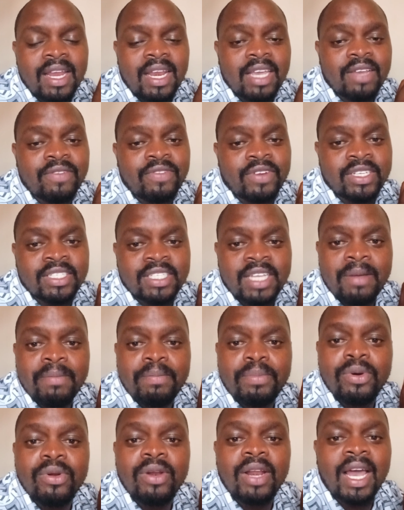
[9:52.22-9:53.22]
Like for
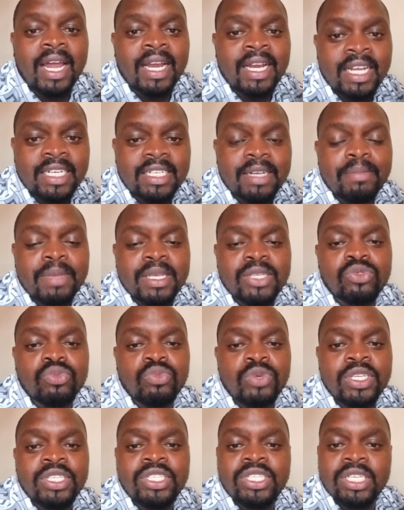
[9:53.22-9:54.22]
example, a database
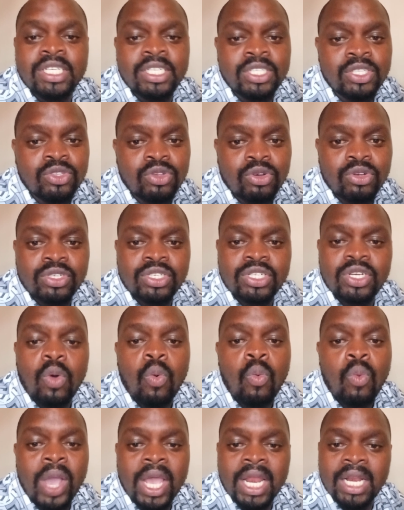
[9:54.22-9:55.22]
which is not
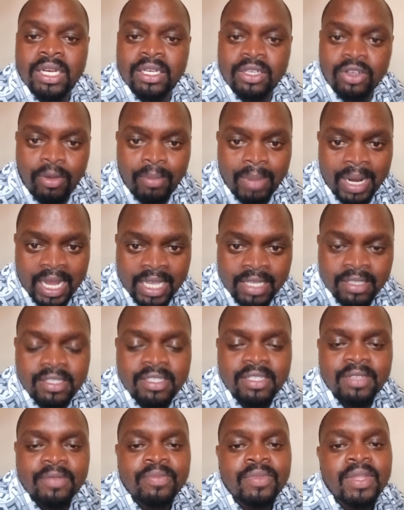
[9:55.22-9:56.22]
well
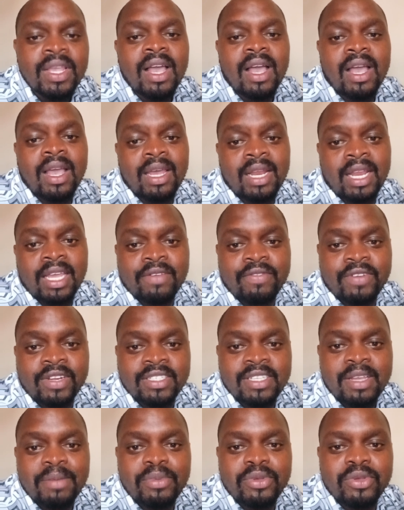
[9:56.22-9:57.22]
normalized. Like for
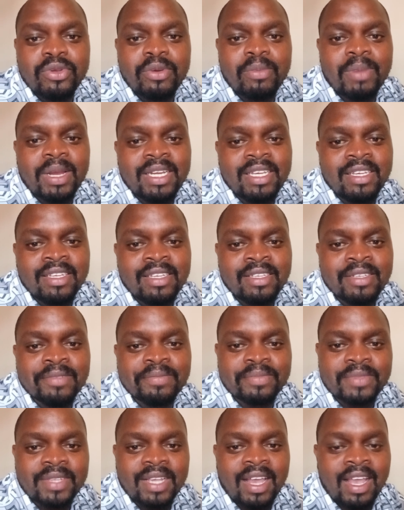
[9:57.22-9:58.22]
example, I
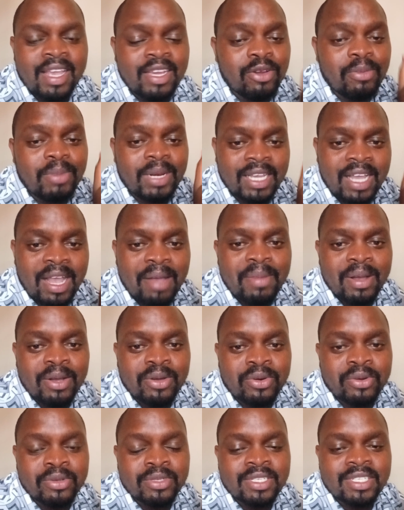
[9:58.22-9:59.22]
normally come
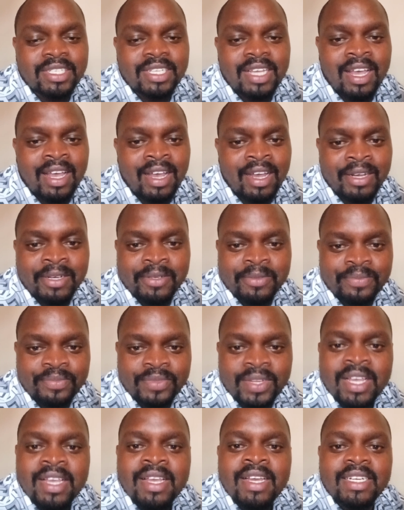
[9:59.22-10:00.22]
across
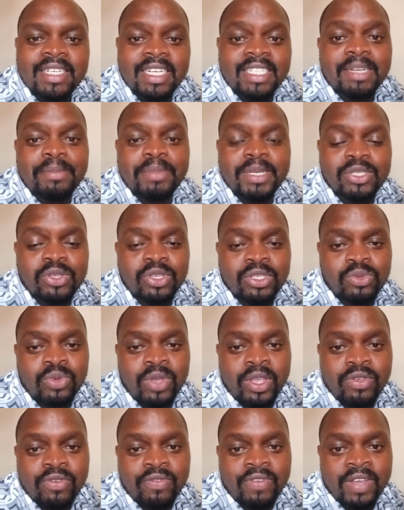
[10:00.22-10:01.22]
databases
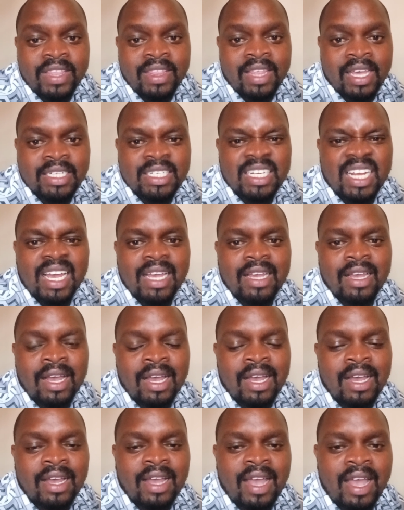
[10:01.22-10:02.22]
where you find that
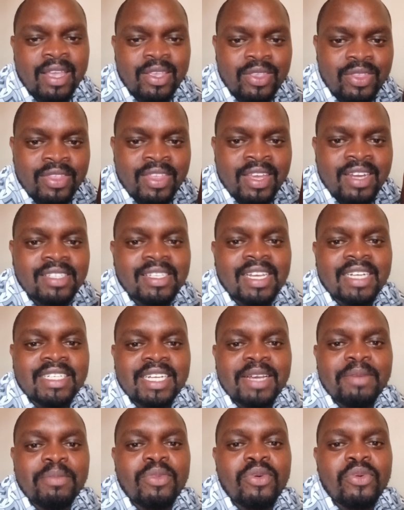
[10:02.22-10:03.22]
there is a
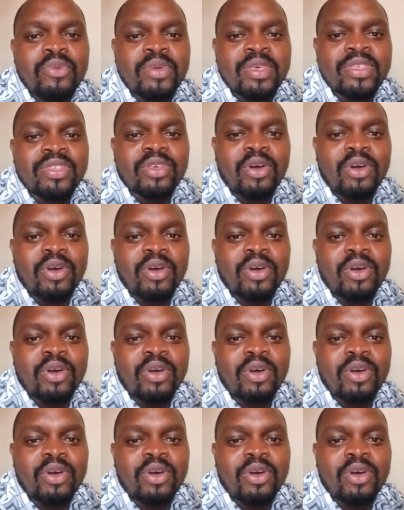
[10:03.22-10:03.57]
table with